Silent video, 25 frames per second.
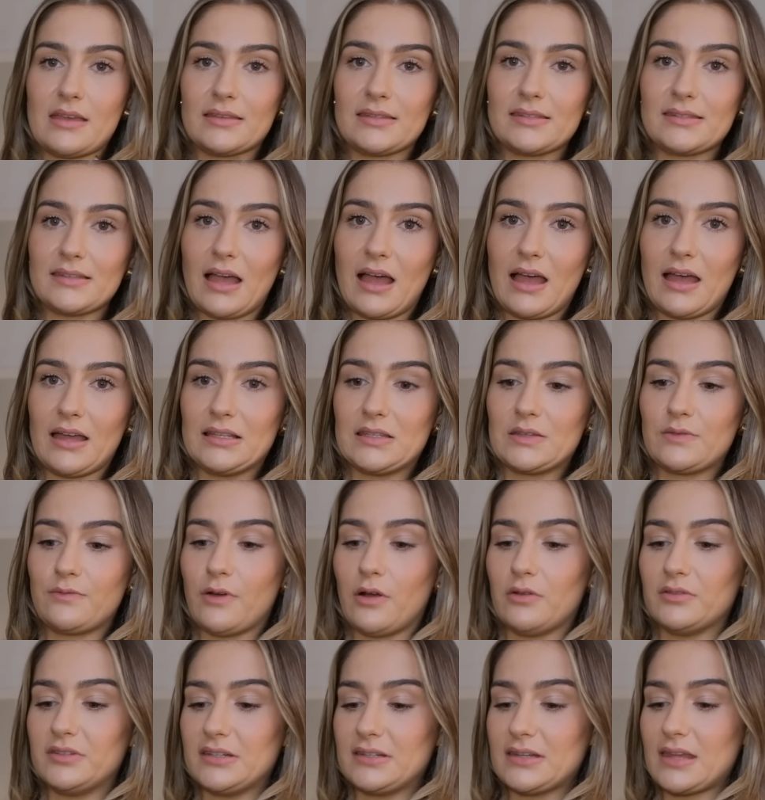sides
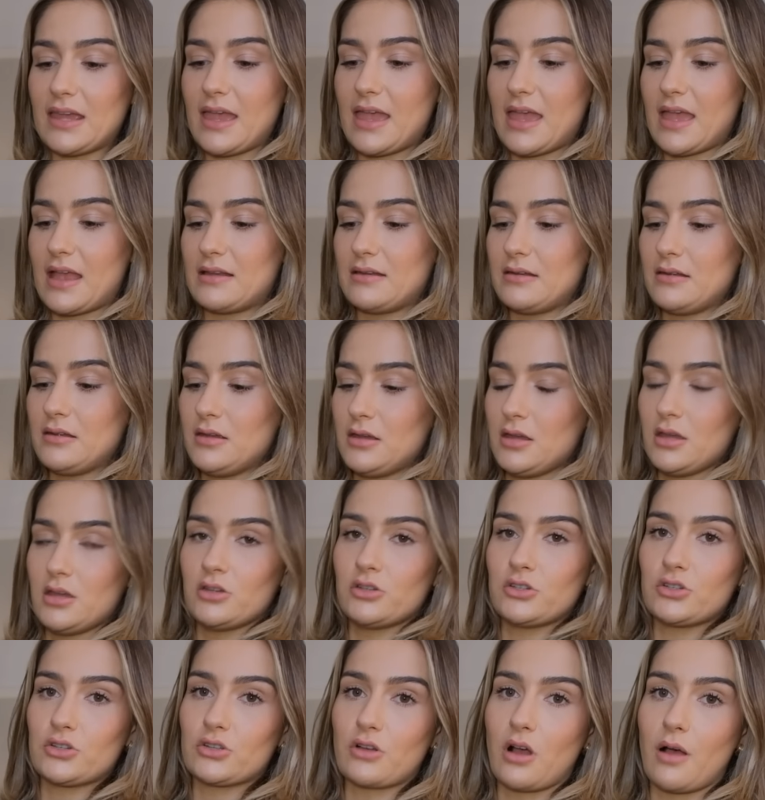folded in,
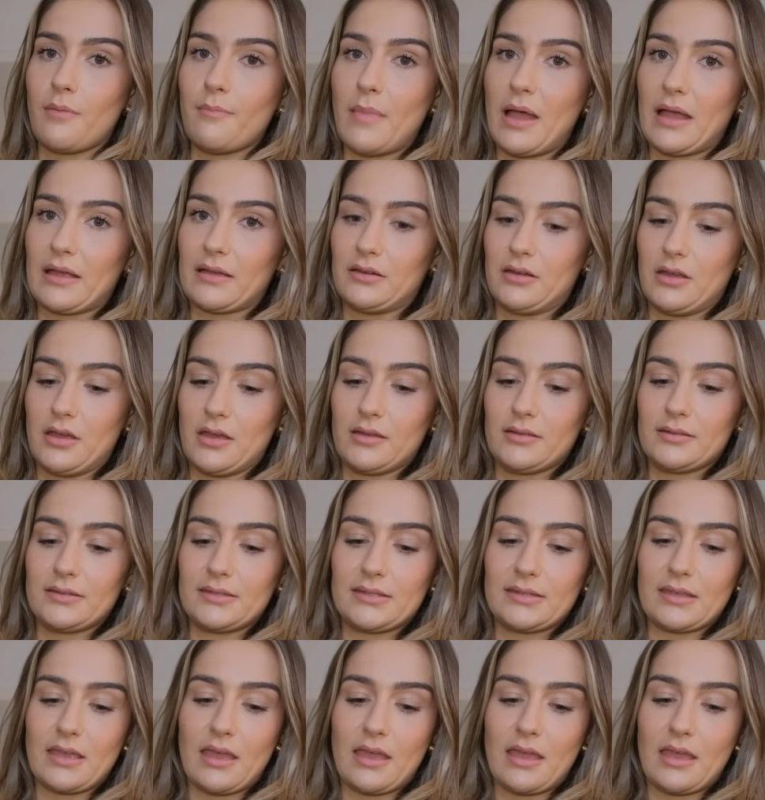it's just got magnets,